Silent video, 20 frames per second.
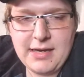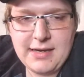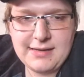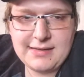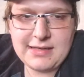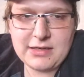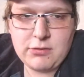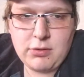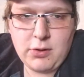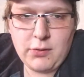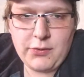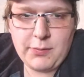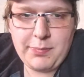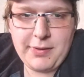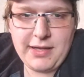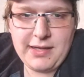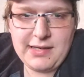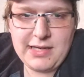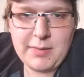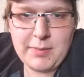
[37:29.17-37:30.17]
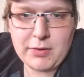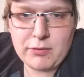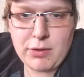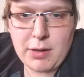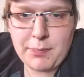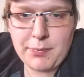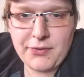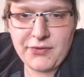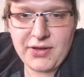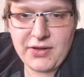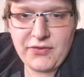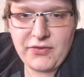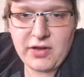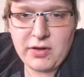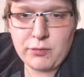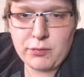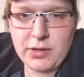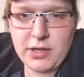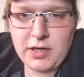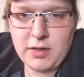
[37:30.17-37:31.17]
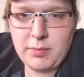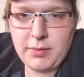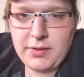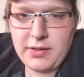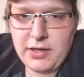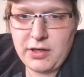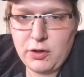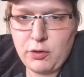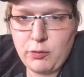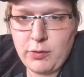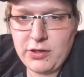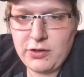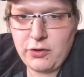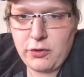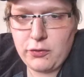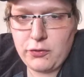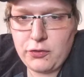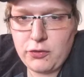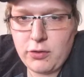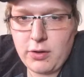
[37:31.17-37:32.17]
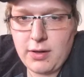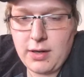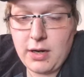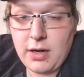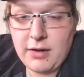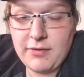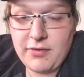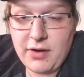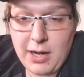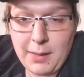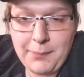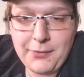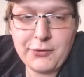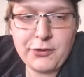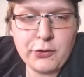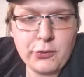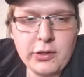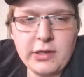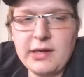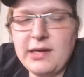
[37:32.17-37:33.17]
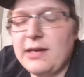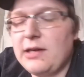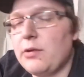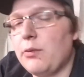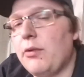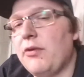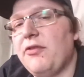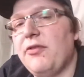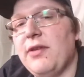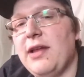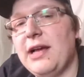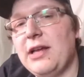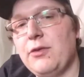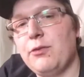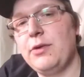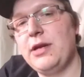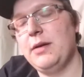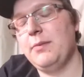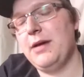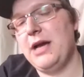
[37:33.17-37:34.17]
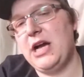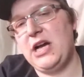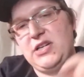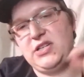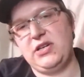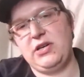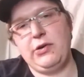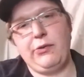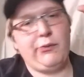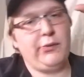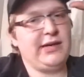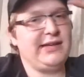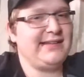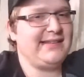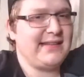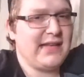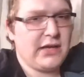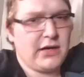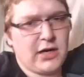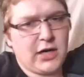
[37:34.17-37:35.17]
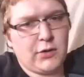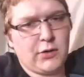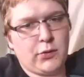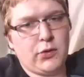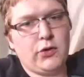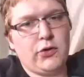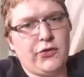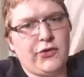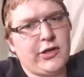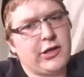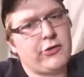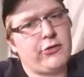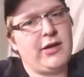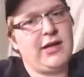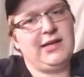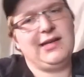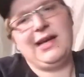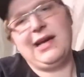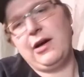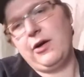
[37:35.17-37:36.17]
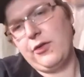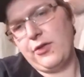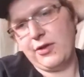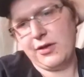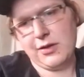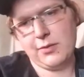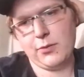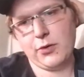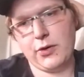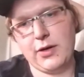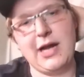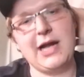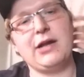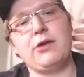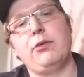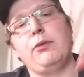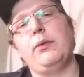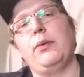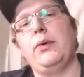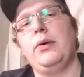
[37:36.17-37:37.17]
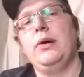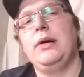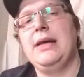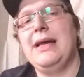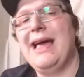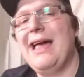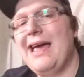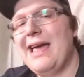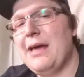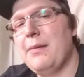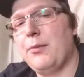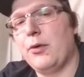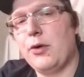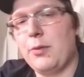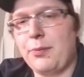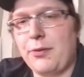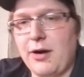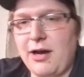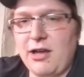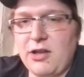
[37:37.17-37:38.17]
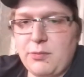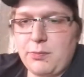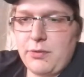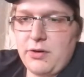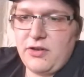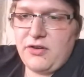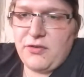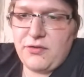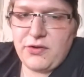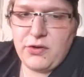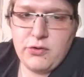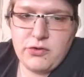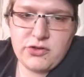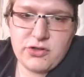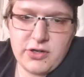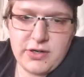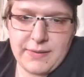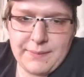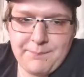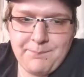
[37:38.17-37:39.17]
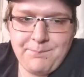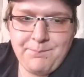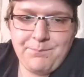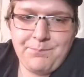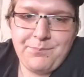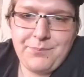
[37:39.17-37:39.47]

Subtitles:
He said, quote, "The pandemic represents a rare but narrow window of opportunity to reflect, reimagine, and reset our world to create a healthier, more equitable, and more prosperous future."